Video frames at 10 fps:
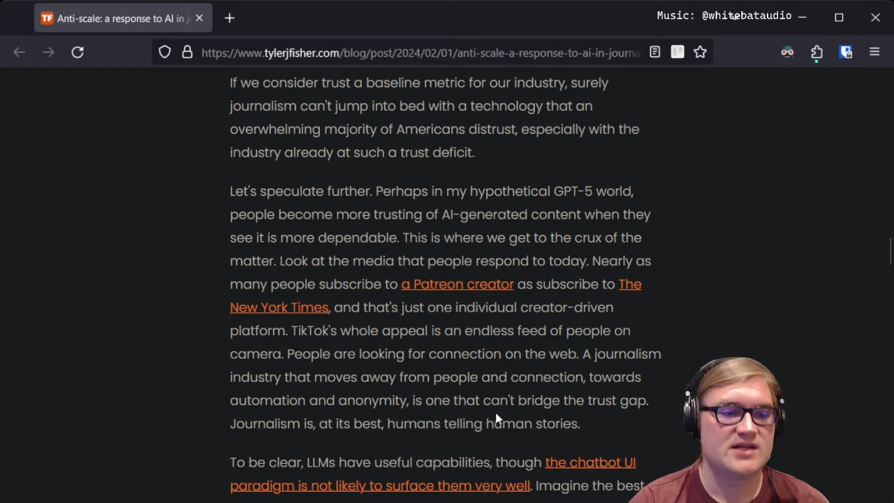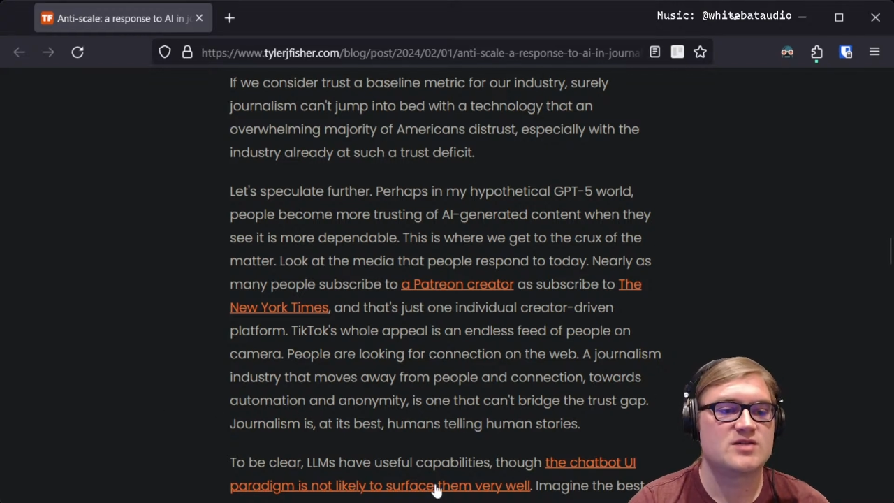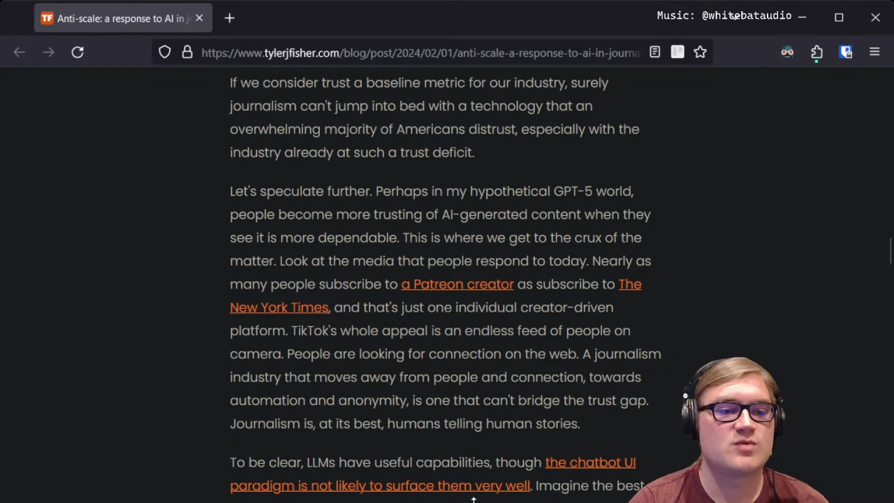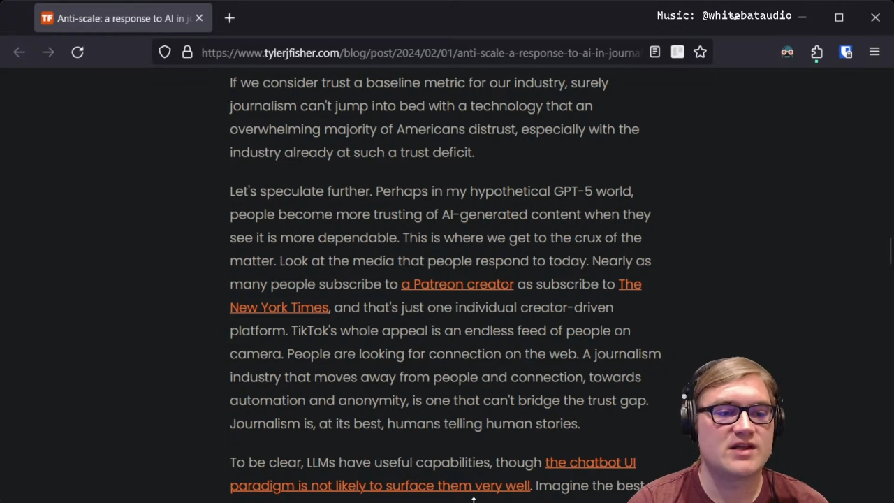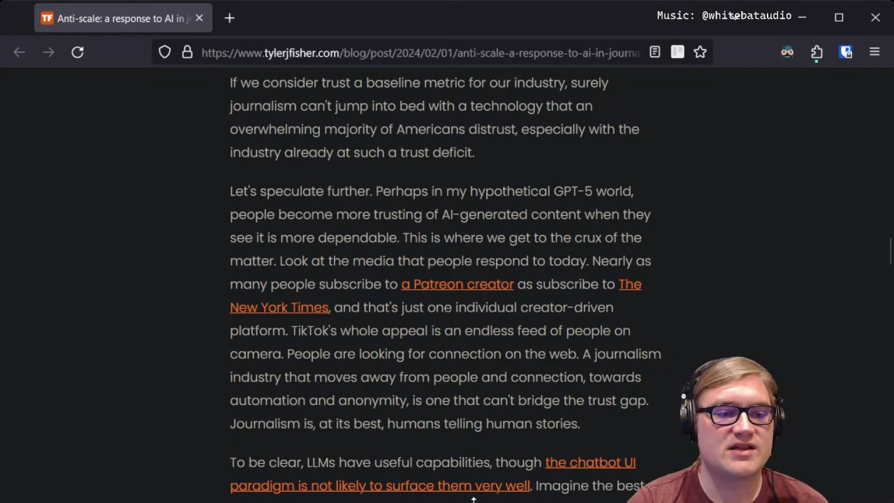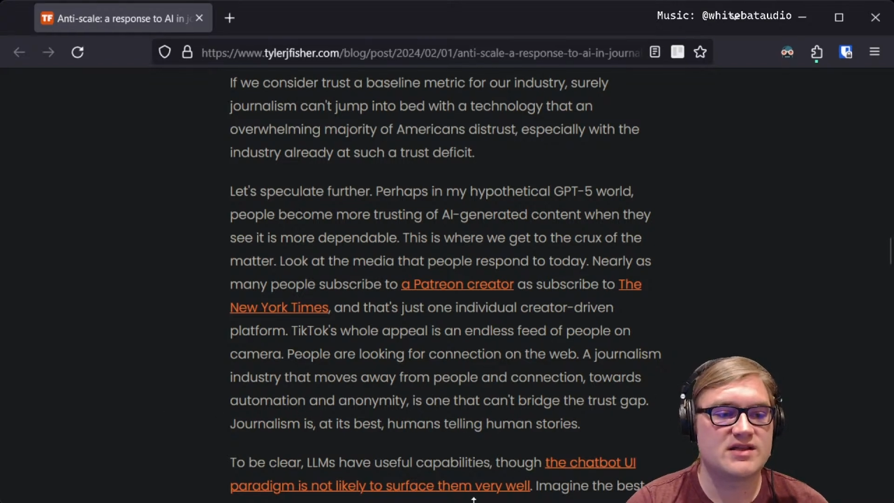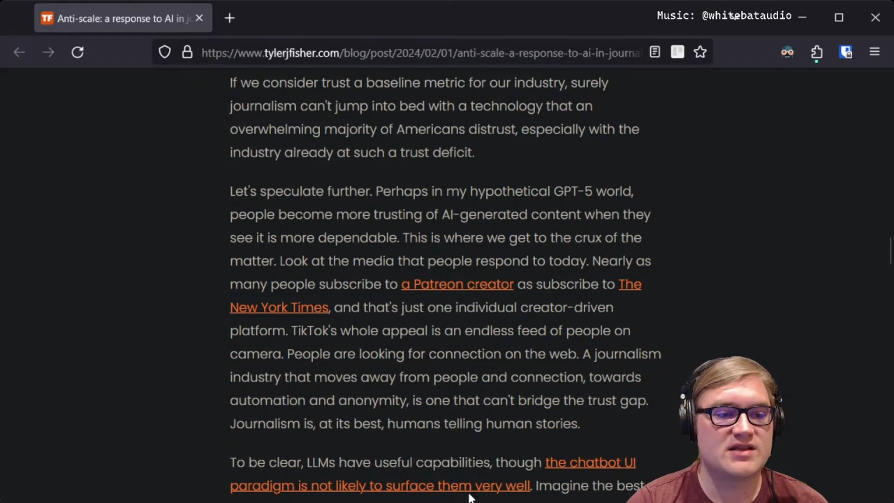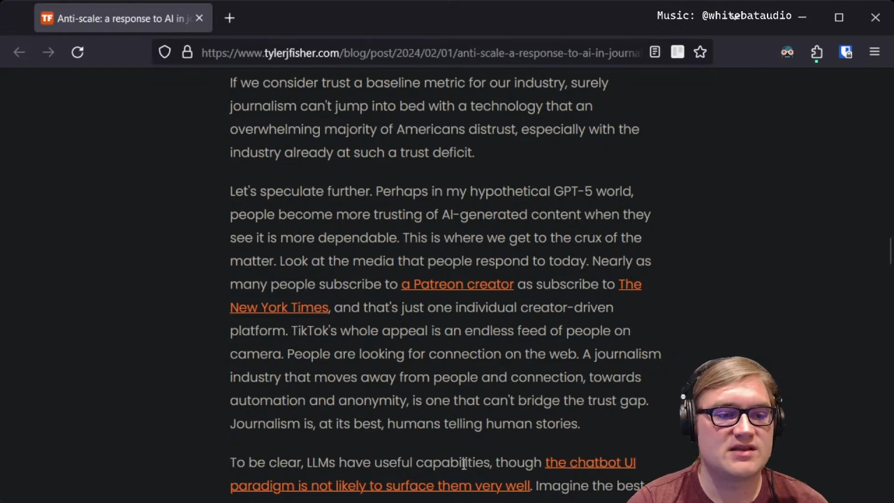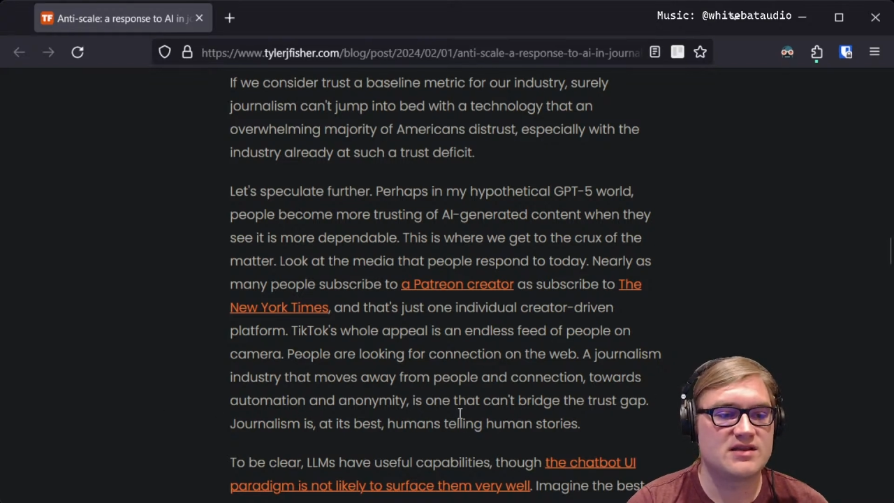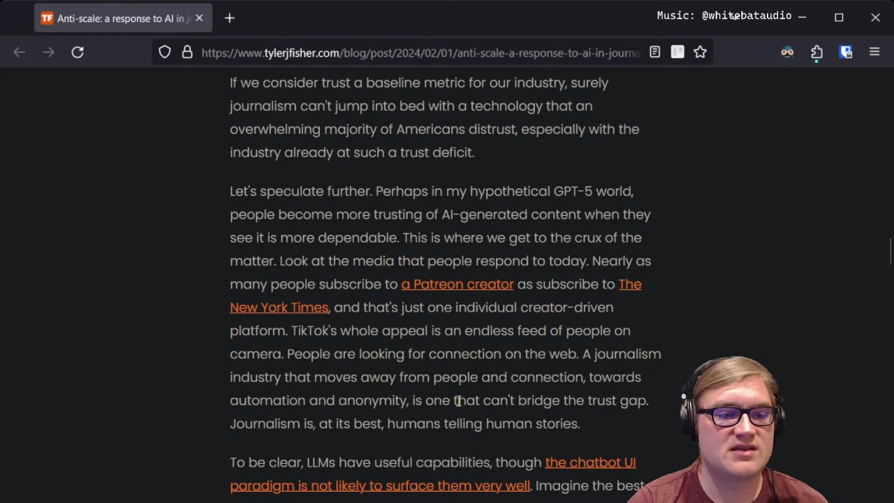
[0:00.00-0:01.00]
is one
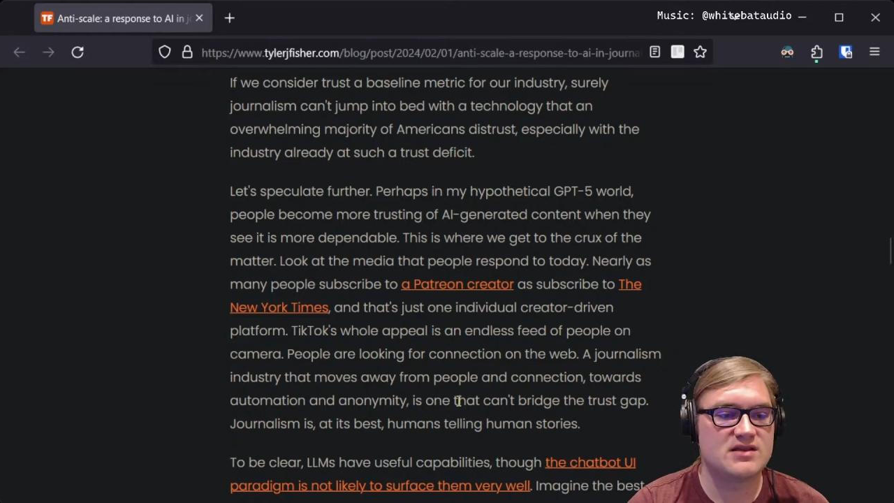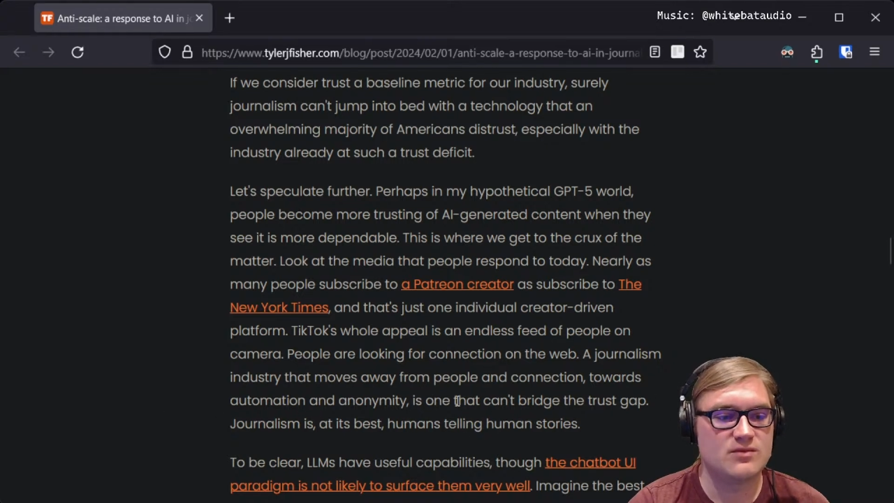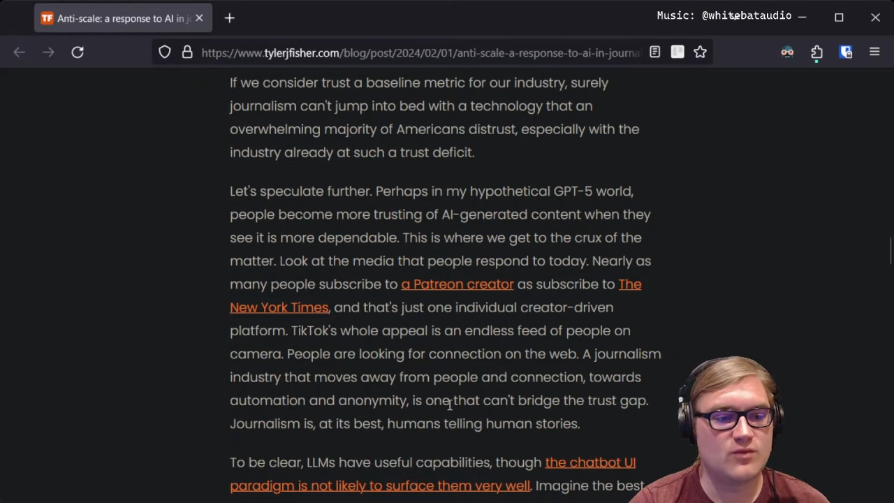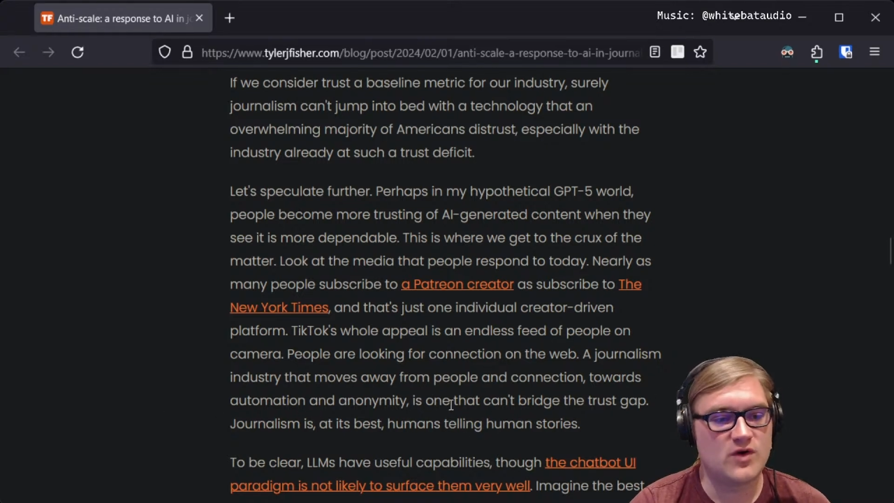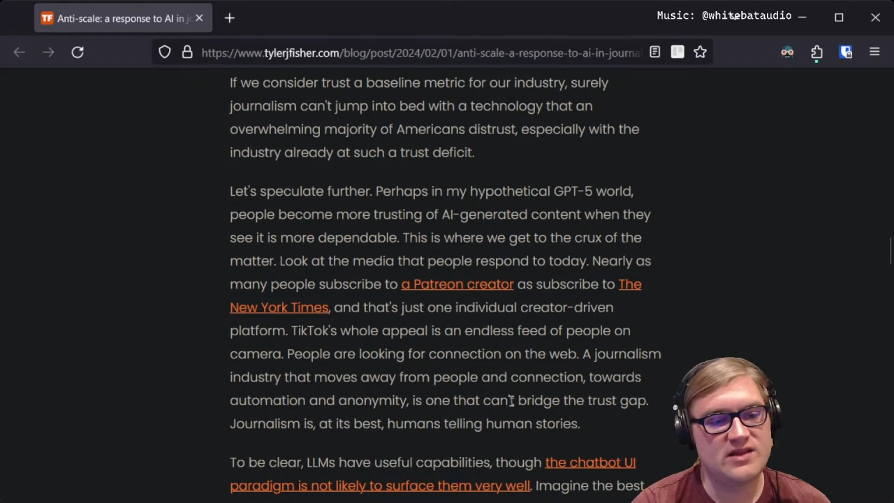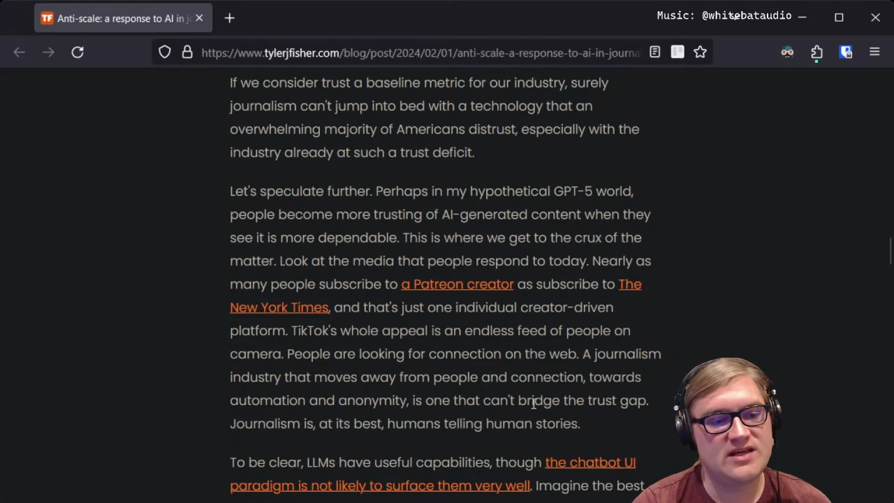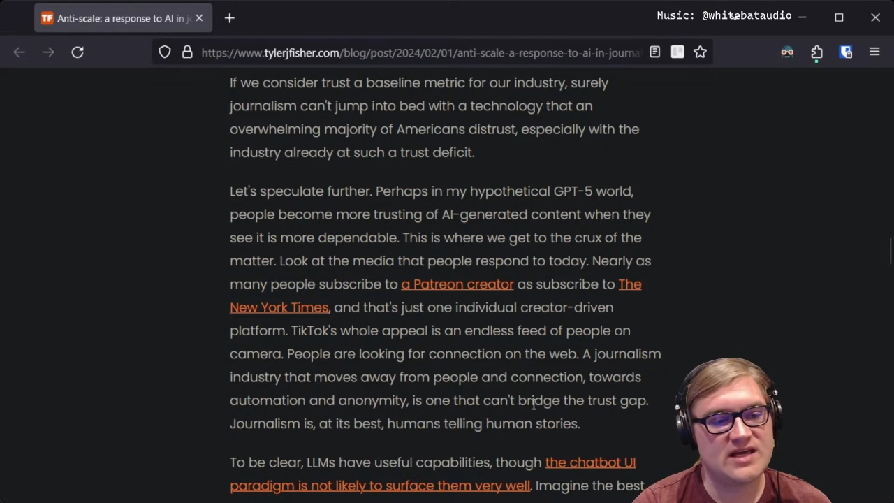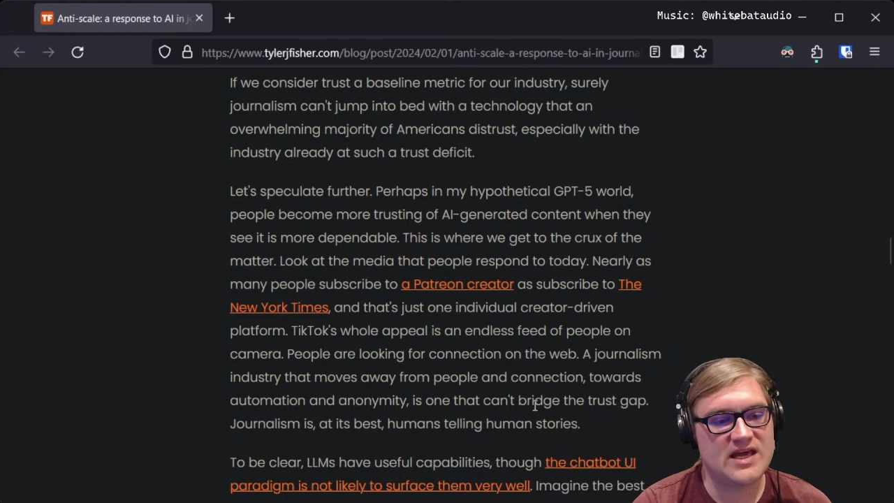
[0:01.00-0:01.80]
that